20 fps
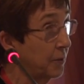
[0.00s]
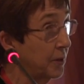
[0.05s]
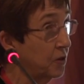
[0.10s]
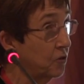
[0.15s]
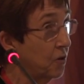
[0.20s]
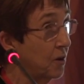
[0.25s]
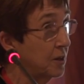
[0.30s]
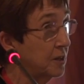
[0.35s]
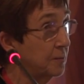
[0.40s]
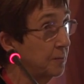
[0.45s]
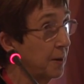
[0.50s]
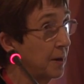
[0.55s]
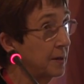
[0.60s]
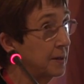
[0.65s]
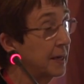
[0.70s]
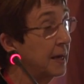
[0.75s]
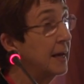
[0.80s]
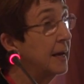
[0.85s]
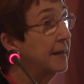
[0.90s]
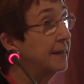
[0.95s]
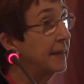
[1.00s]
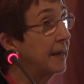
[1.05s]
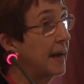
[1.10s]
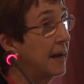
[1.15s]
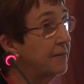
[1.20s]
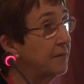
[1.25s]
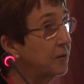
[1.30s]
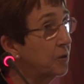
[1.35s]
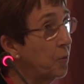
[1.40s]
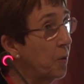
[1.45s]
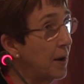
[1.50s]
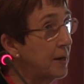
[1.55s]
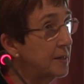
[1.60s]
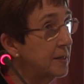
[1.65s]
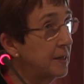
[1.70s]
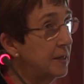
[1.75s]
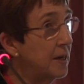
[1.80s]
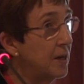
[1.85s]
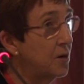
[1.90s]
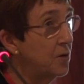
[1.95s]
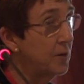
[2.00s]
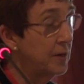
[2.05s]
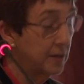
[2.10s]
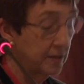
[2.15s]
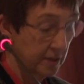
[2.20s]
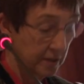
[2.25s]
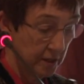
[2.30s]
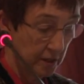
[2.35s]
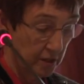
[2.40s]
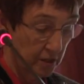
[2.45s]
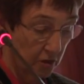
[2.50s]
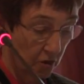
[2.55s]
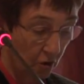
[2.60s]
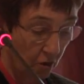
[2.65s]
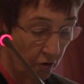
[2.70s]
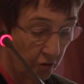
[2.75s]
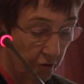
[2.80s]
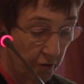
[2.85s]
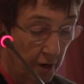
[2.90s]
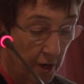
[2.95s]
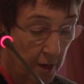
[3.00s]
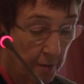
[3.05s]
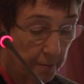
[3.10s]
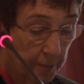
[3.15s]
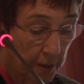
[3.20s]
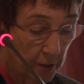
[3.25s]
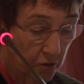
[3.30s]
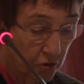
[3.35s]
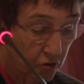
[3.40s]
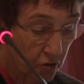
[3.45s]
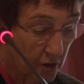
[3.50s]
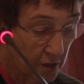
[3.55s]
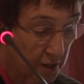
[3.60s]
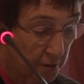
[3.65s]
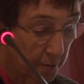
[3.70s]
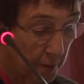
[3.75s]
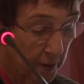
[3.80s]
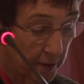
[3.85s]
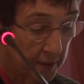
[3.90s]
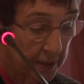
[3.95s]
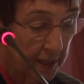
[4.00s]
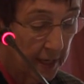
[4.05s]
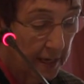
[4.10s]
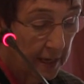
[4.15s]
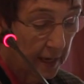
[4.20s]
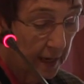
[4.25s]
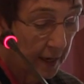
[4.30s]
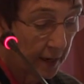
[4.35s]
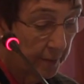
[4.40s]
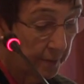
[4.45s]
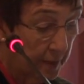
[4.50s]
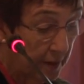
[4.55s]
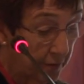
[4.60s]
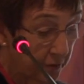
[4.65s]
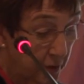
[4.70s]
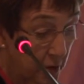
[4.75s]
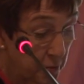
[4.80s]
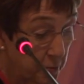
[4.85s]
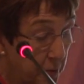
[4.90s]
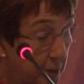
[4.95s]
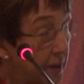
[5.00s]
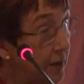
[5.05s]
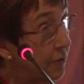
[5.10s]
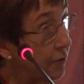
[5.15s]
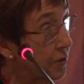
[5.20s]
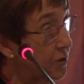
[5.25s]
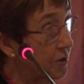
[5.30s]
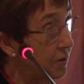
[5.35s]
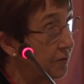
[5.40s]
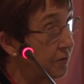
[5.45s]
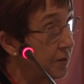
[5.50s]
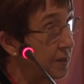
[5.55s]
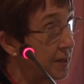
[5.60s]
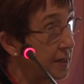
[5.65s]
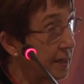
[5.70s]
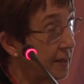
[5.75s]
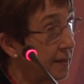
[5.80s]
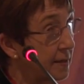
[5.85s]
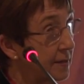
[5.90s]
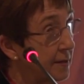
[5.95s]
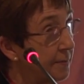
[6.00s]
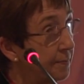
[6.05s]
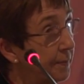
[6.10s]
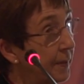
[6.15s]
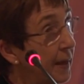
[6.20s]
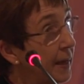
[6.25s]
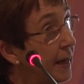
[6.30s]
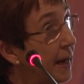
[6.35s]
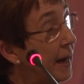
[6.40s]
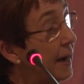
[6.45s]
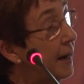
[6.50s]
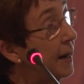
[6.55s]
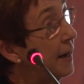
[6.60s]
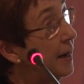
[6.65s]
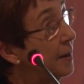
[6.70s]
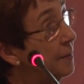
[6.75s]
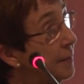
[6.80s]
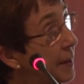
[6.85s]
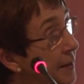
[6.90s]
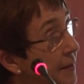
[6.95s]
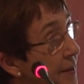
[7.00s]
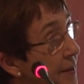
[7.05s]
we transplant, they have quite a low incidence of post-transplant lymphoproliferative disease. And